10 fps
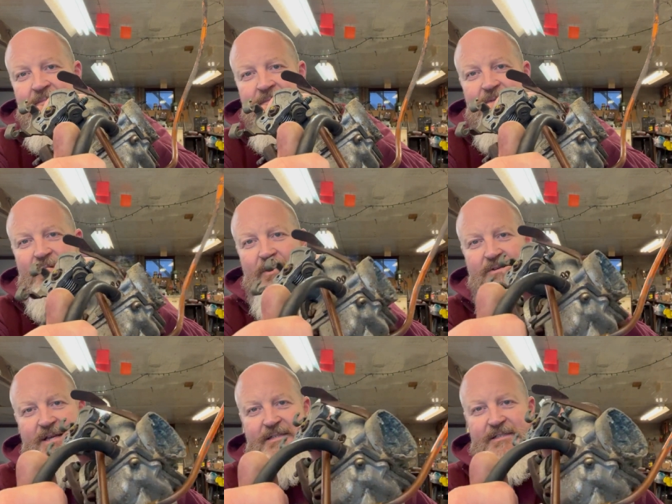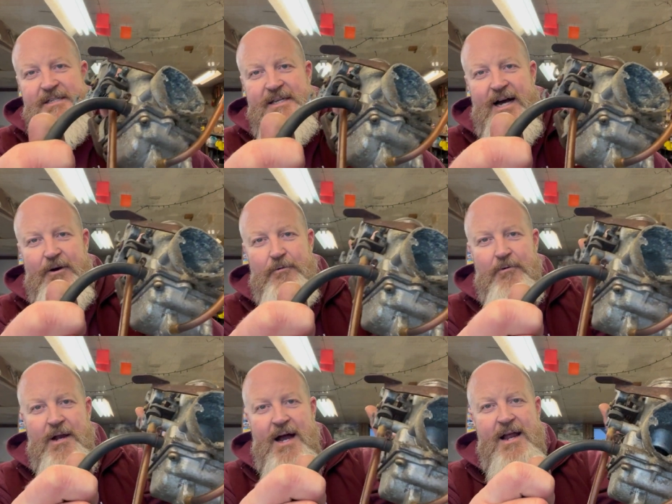So you can see how
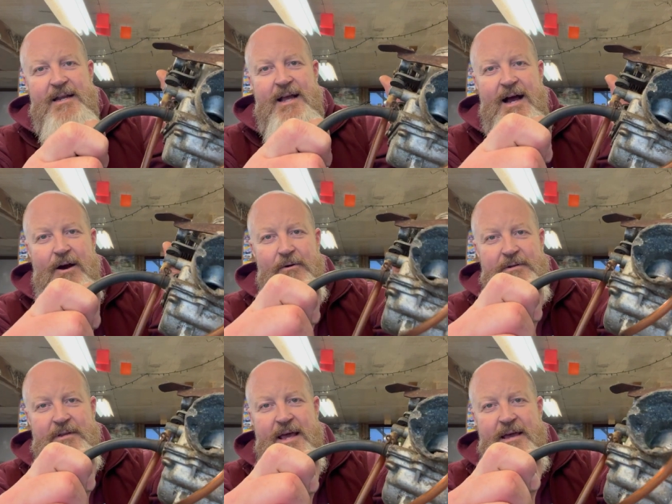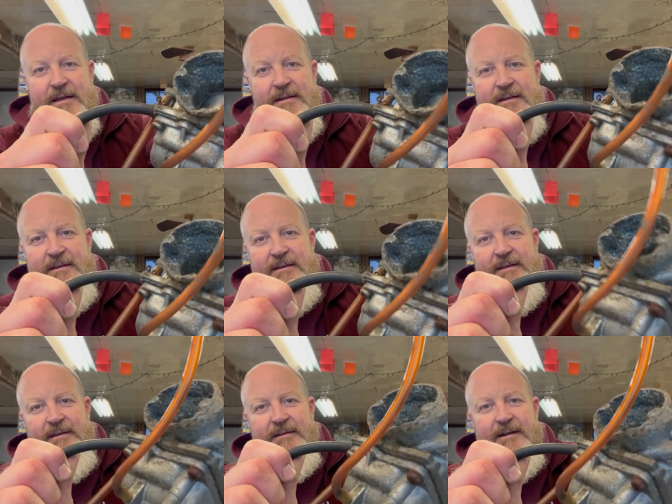rotted out that
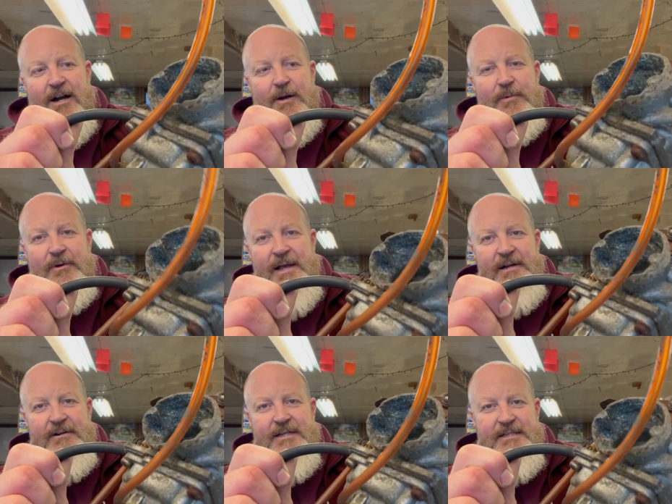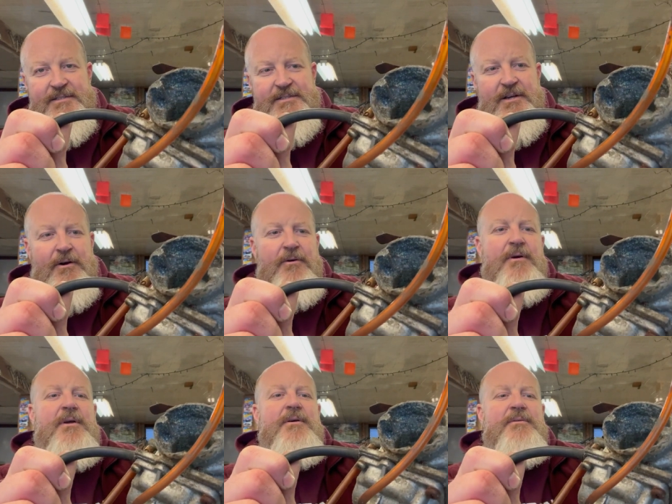carburetor is. So
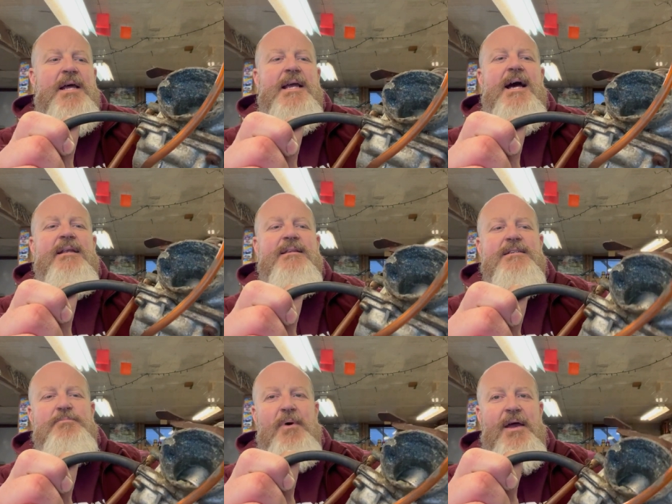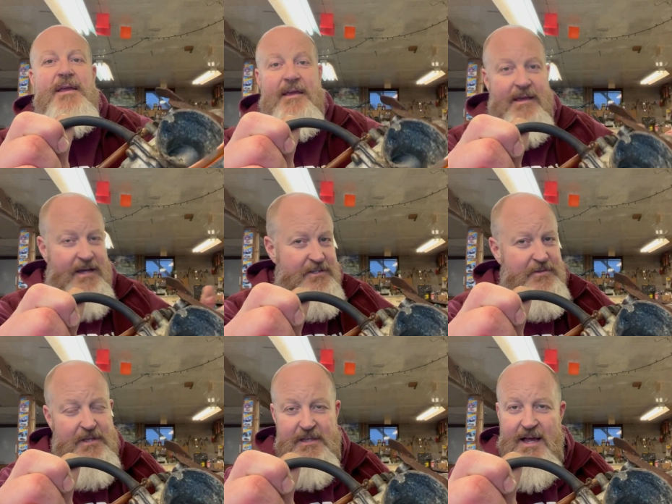when I got this bike, as
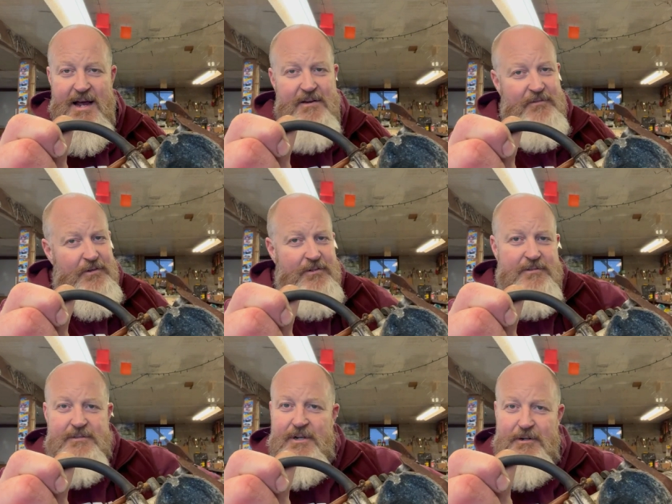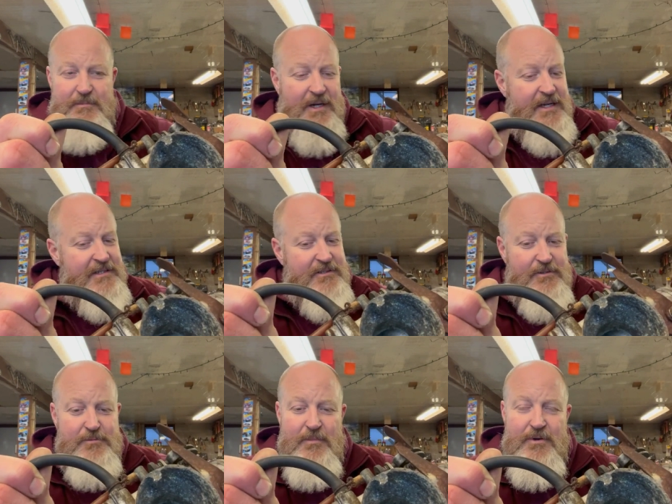with a lot of old dirt bikes,
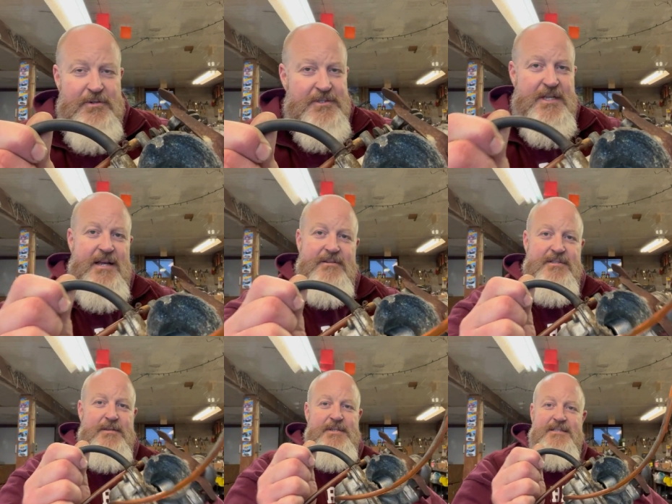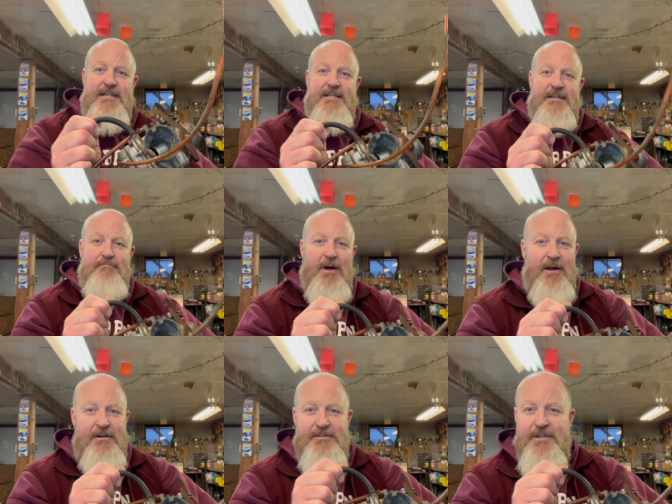old motorcycles that have been sitting in
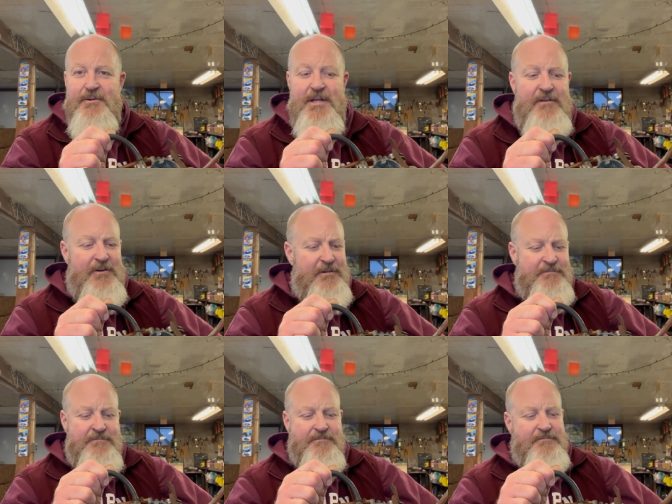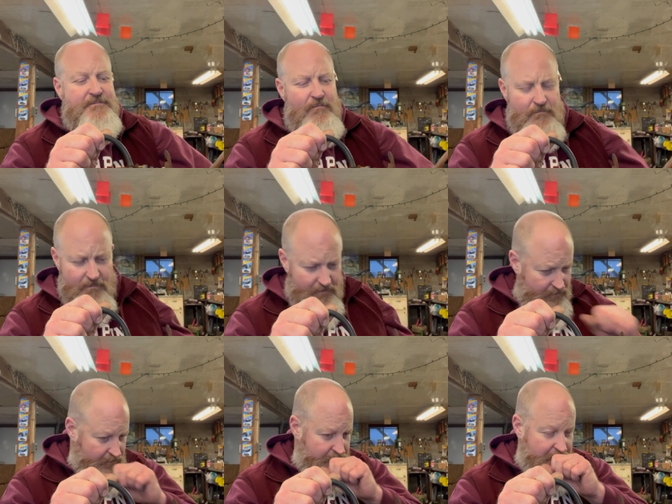barns or whatever,
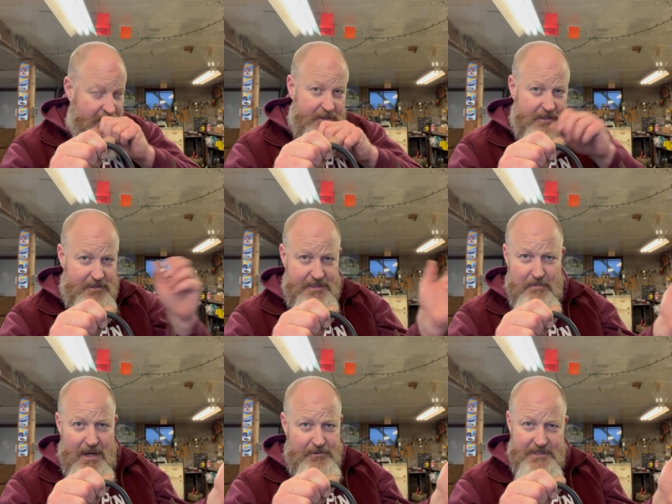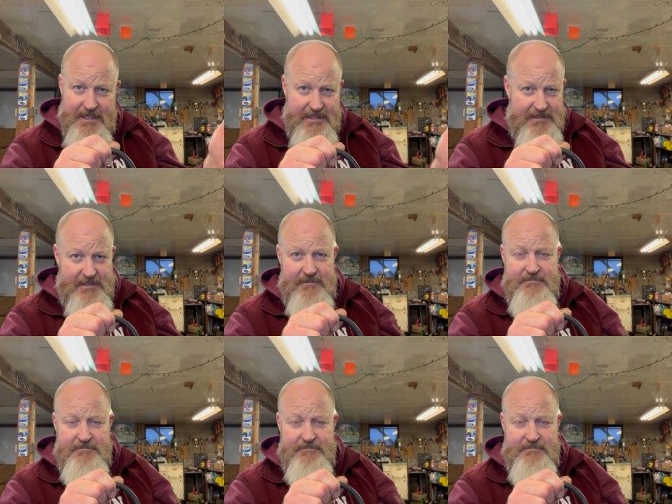you know, there was a mouse nest